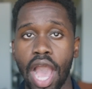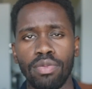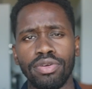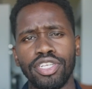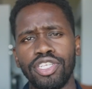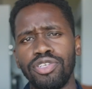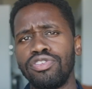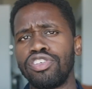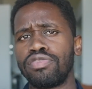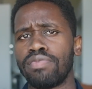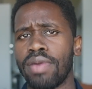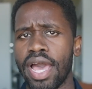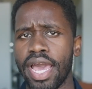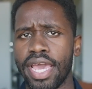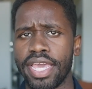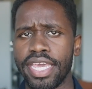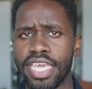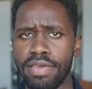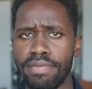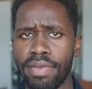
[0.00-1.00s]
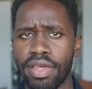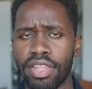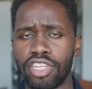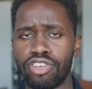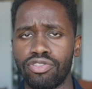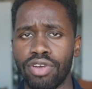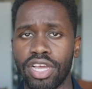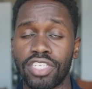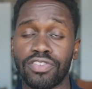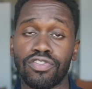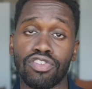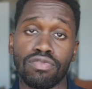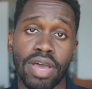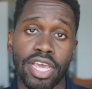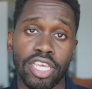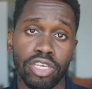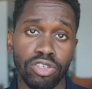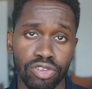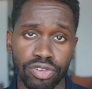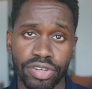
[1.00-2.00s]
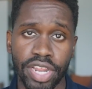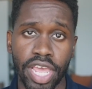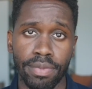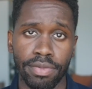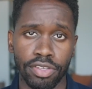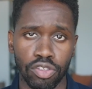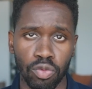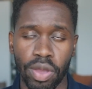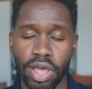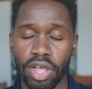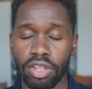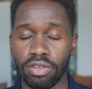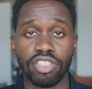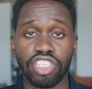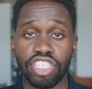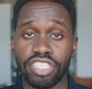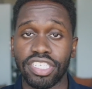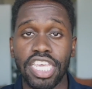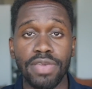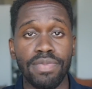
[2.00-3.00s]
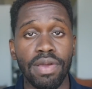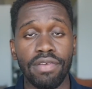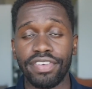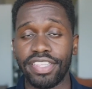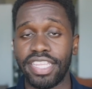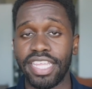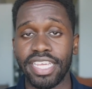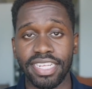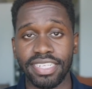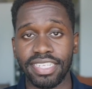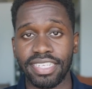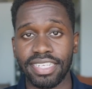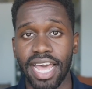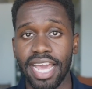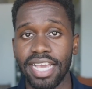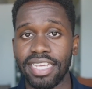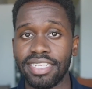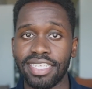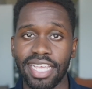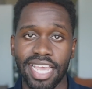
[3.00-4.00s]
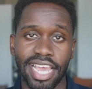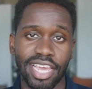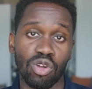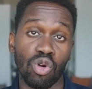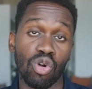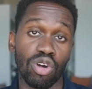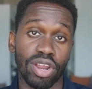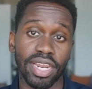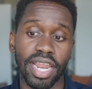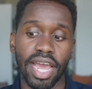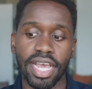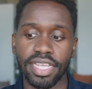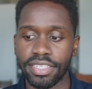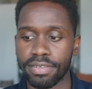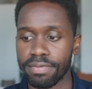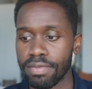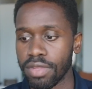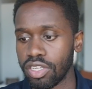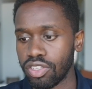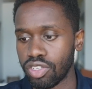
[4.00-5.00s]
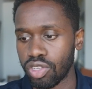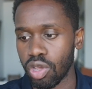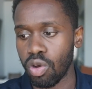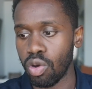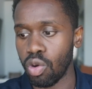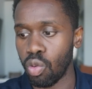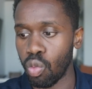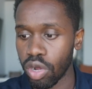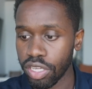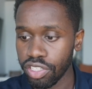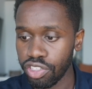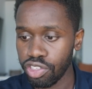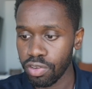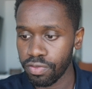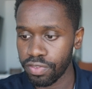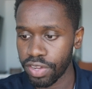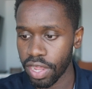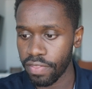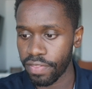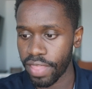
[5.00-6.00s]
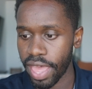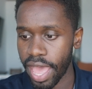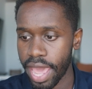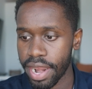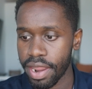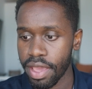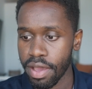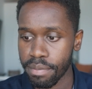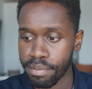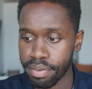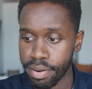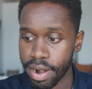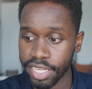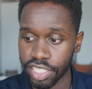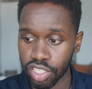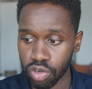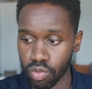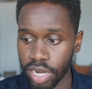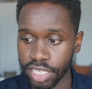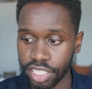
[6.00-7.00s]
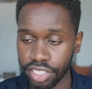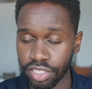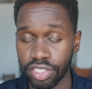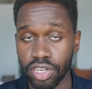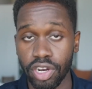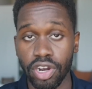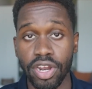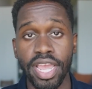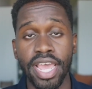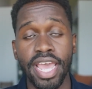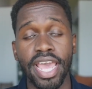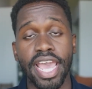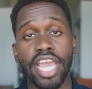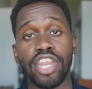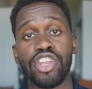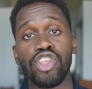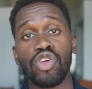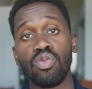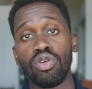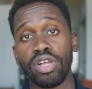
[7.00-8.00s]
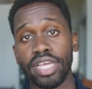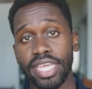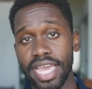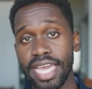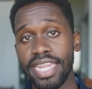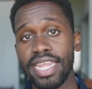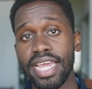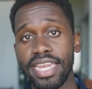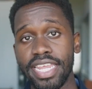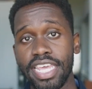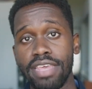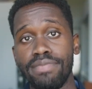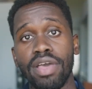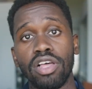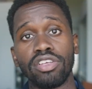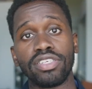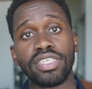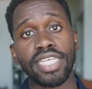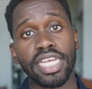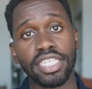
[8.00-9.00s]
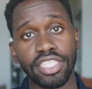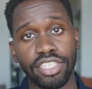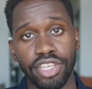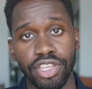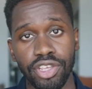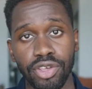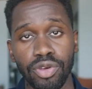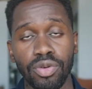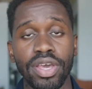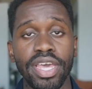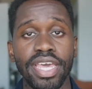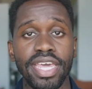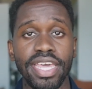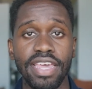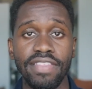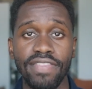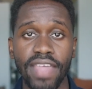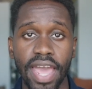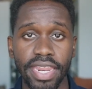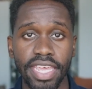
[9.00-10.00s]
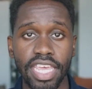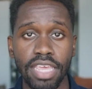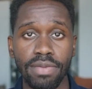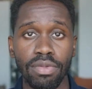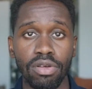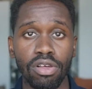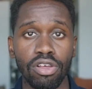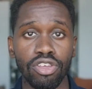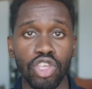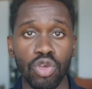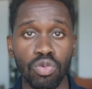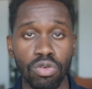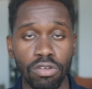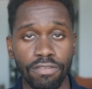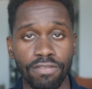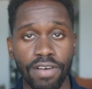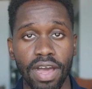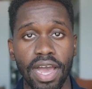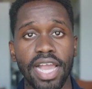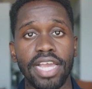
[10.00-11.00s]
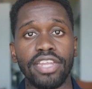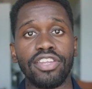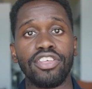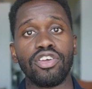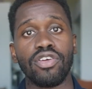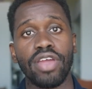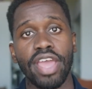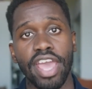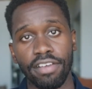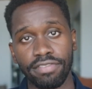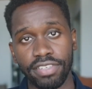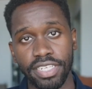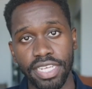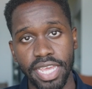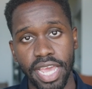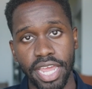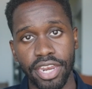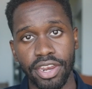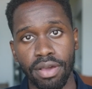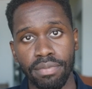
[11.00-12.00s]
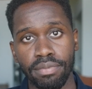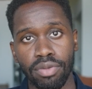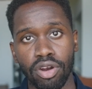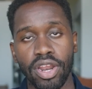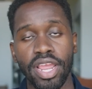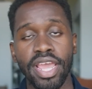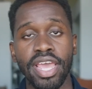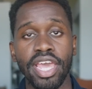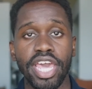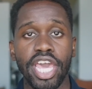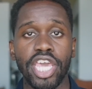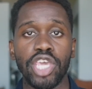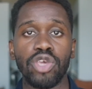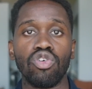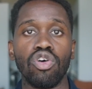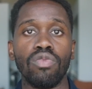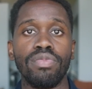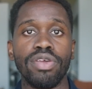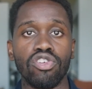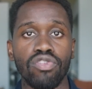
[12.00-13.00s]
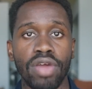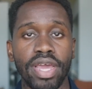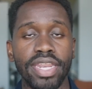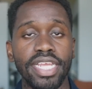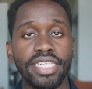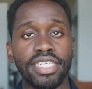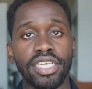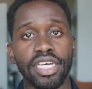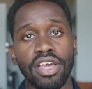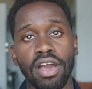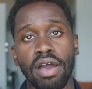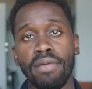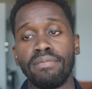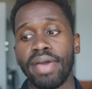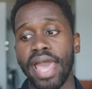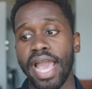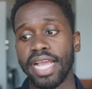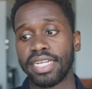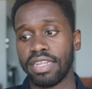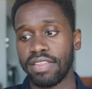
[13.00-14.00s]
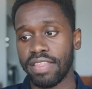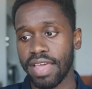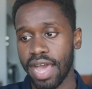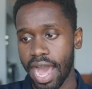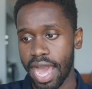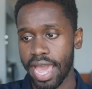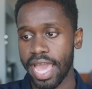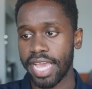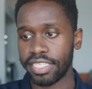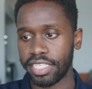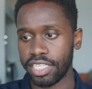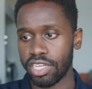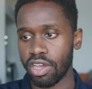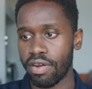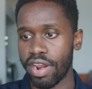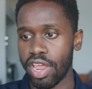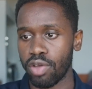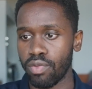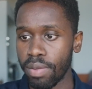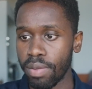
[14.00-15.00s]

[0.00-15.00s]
I would use my email address for my username as well. Just keep everything concise and organized. So once you've done that, press register and you will get an email sent to you. In that email, you will find your FTN number and you will be ready to come back to the IACRA